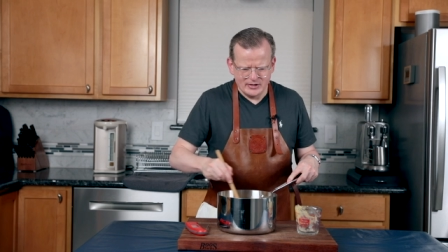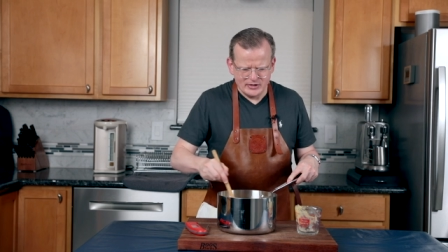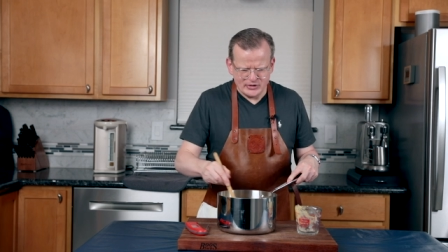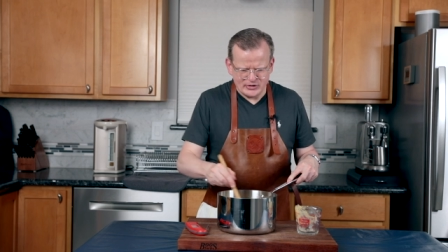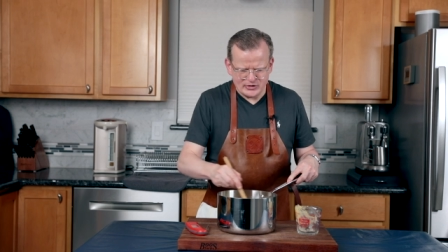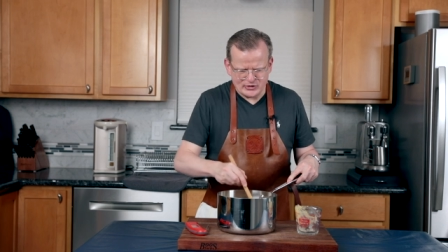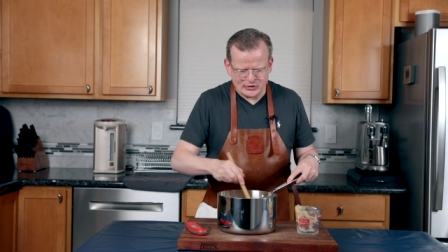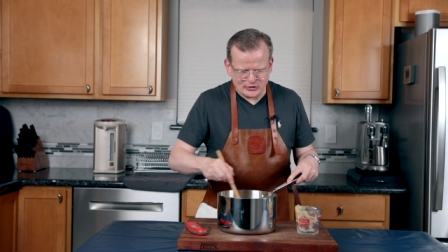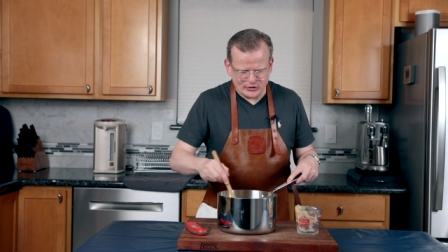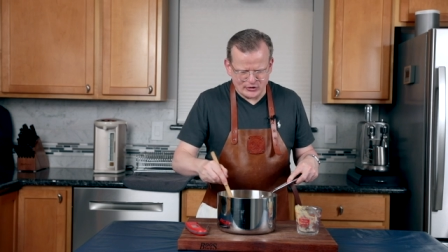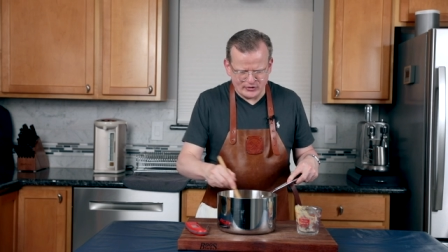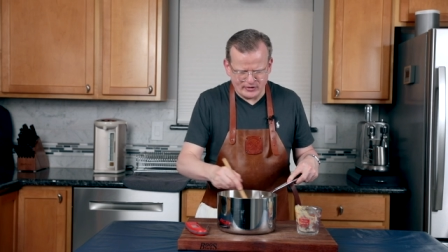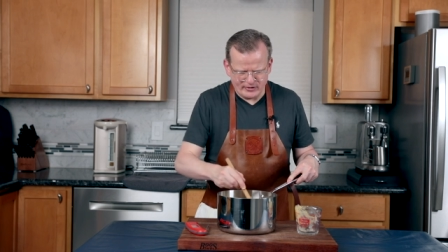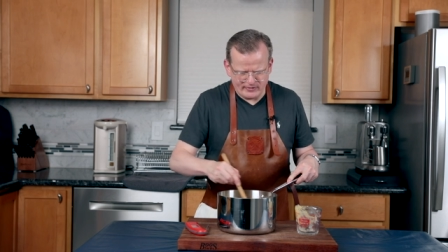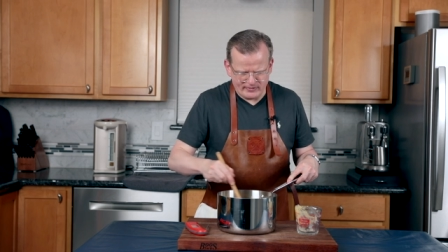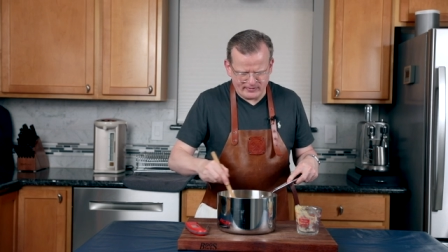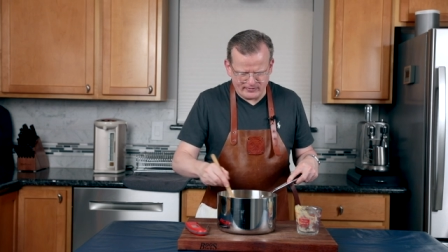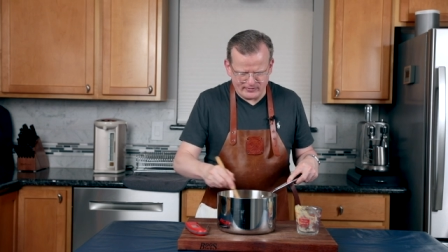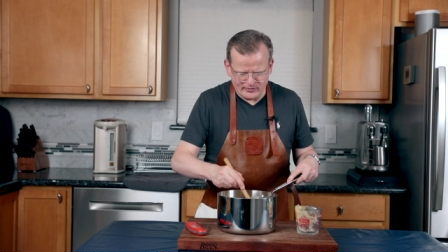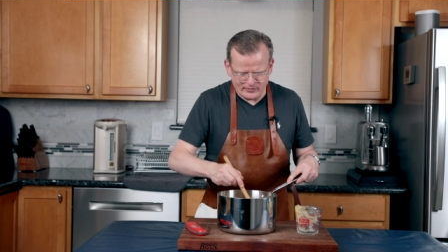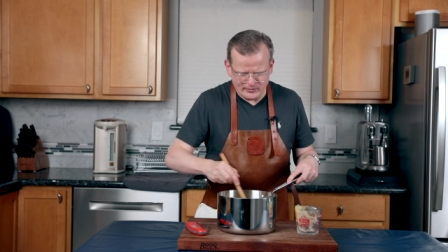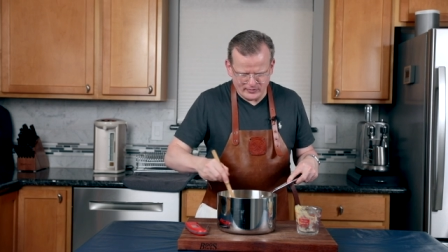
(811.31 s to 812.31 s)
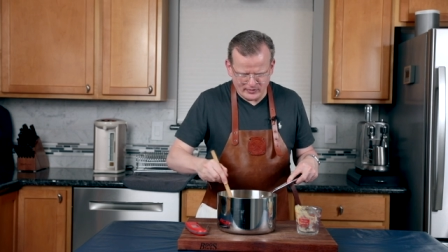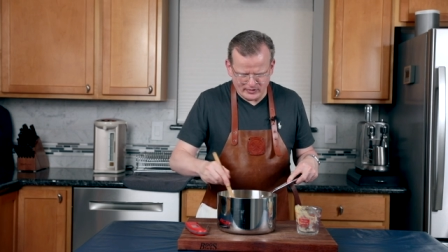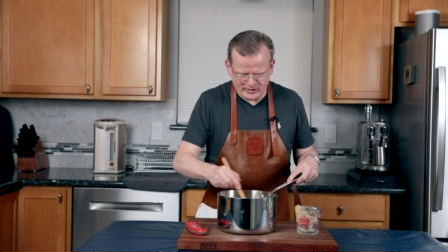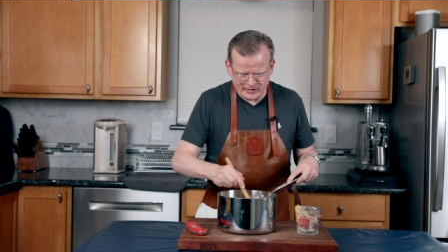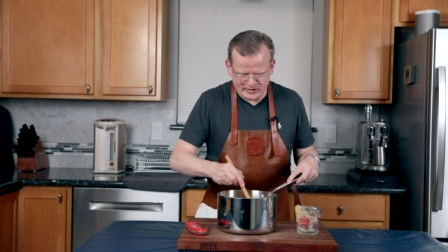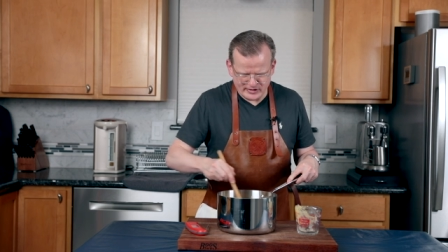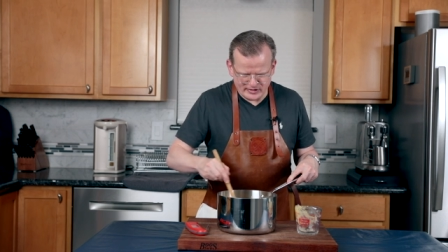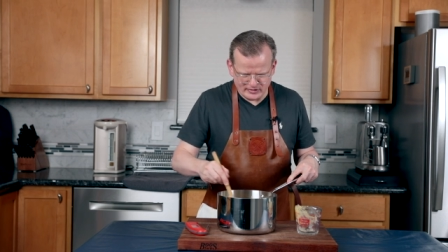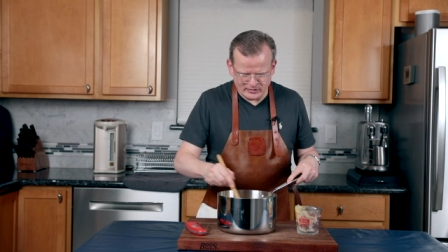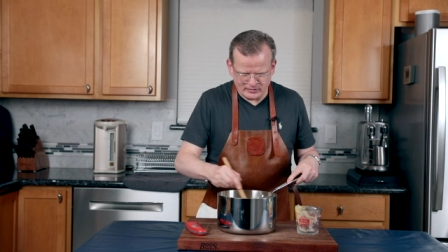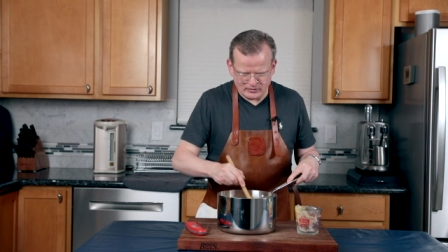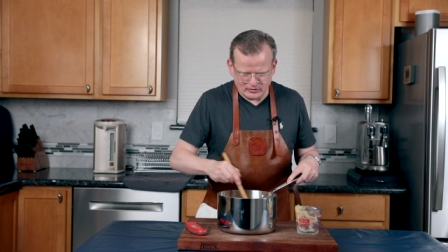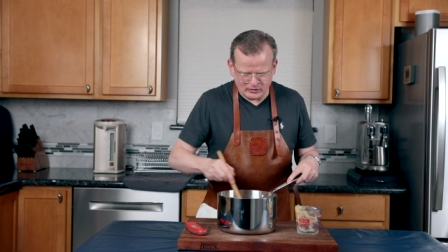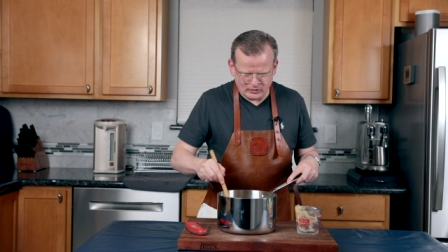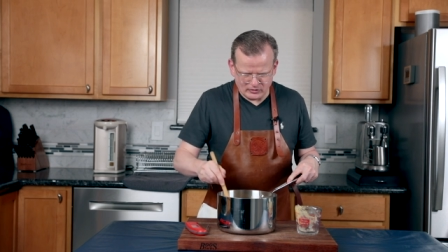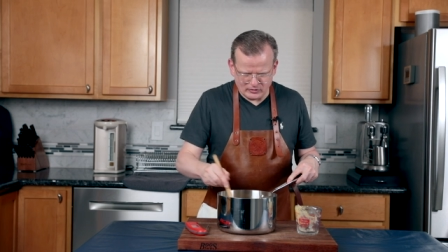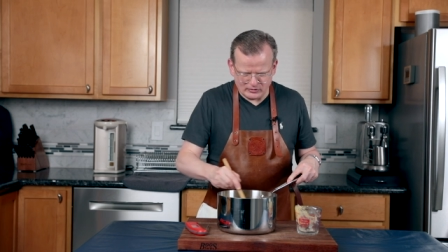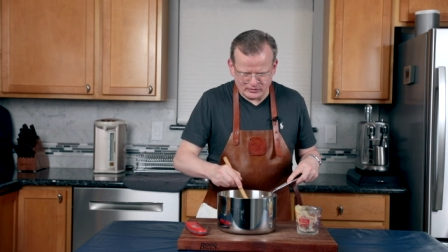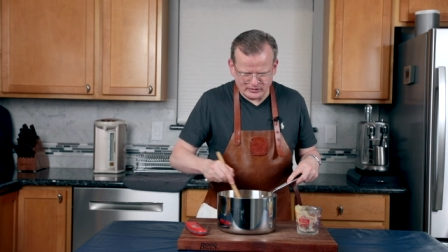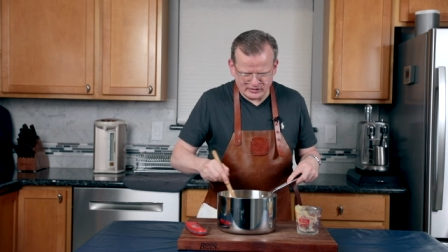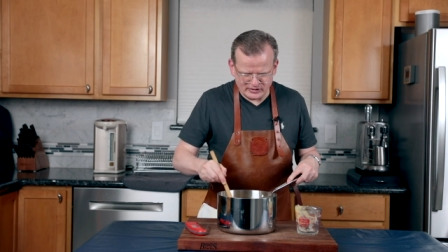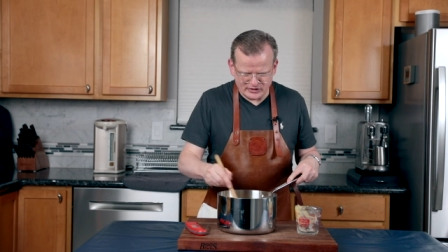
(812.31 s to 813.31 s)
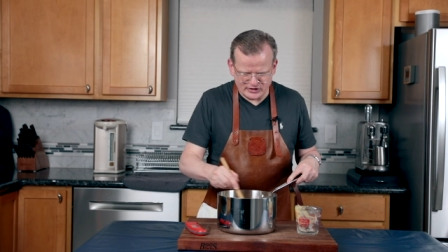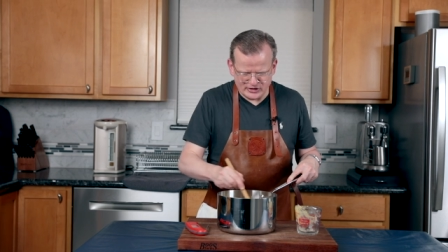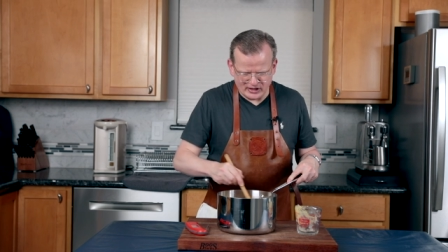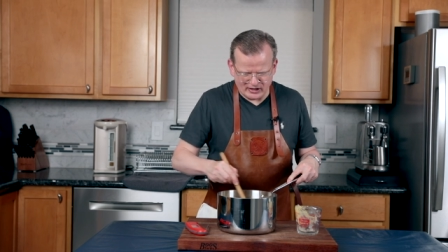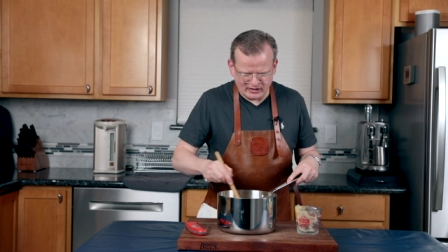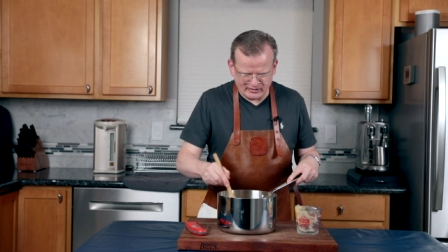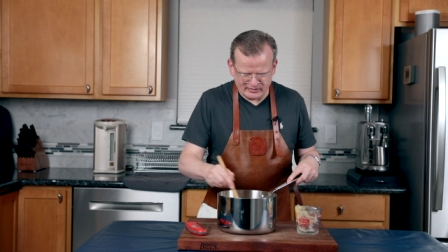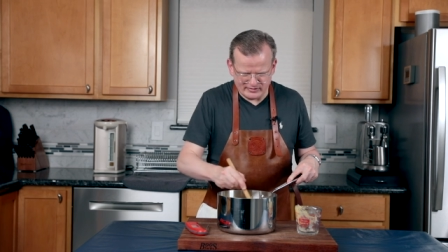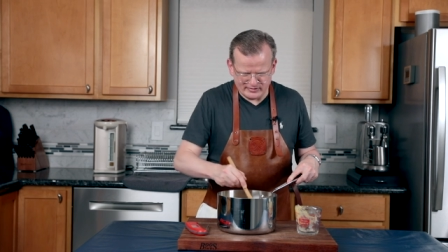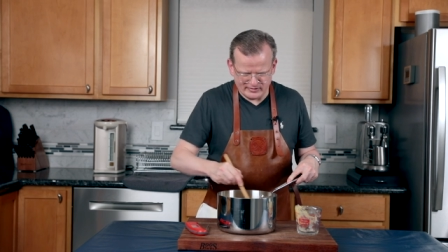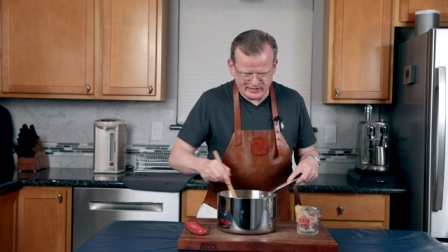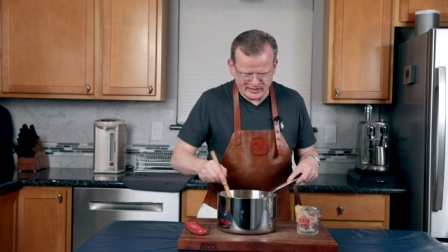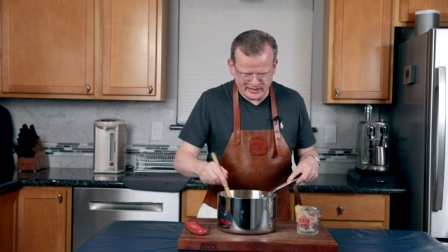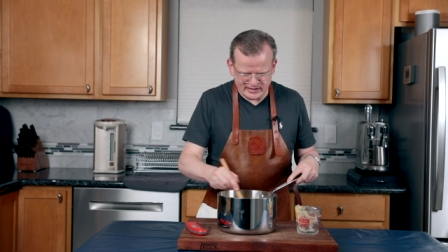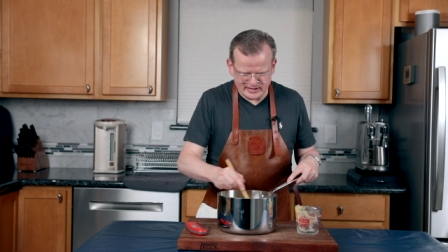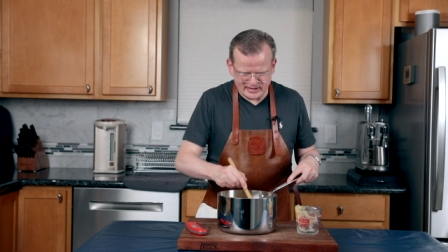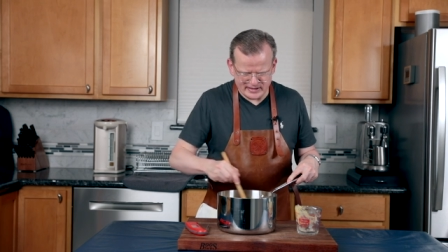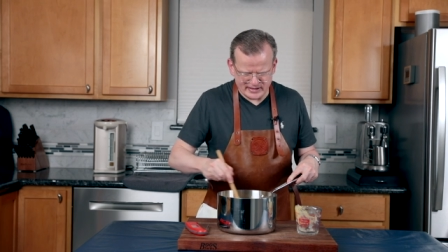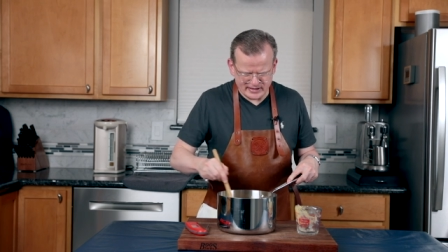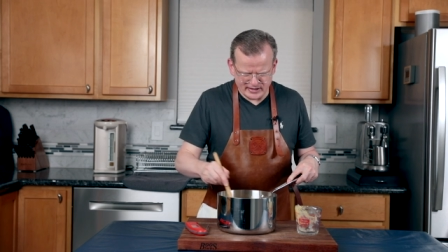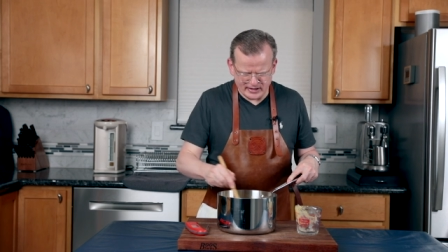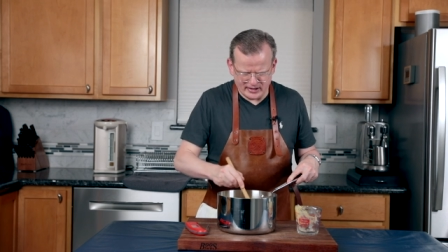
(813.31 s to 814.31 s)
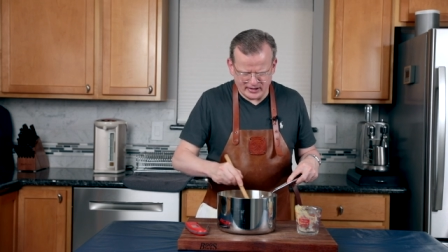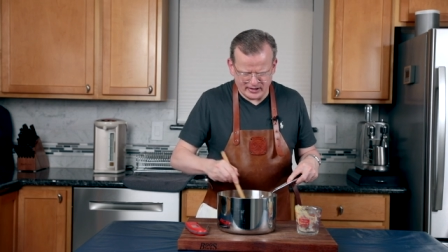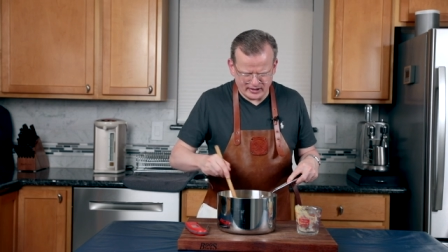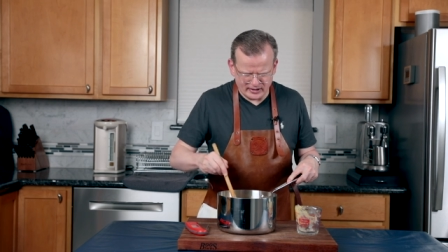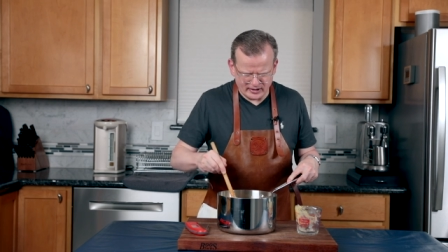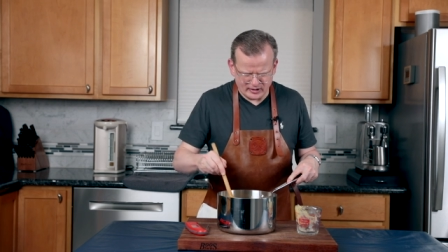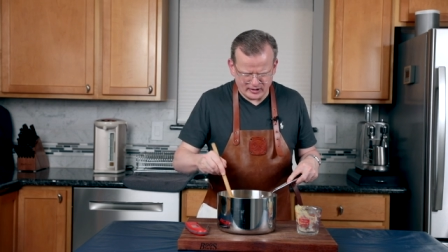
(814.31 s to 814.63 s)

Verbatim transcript: Stir it through until all the gelatin is uh,